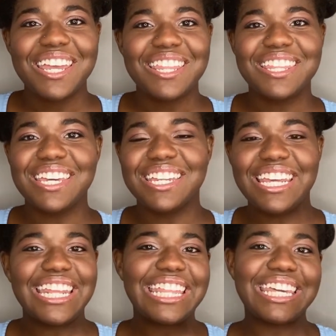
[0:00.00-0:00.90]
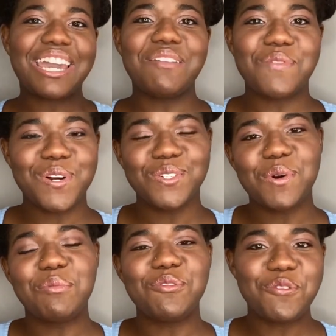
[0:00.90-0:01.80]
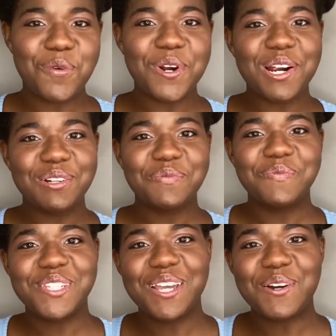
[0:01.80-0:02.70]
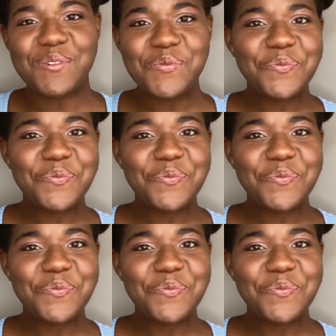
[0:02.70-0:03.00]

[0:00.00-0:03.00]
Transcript: than anything I've worked on before. So